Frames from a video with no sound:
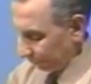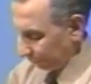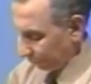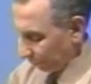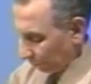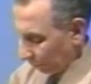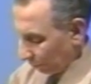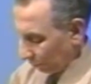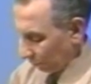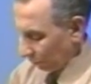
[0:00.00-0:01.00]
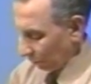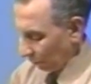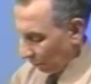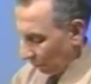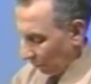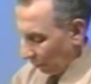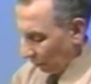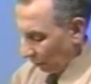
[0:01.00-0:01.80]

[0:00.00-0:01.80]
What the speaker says: (no one is talking)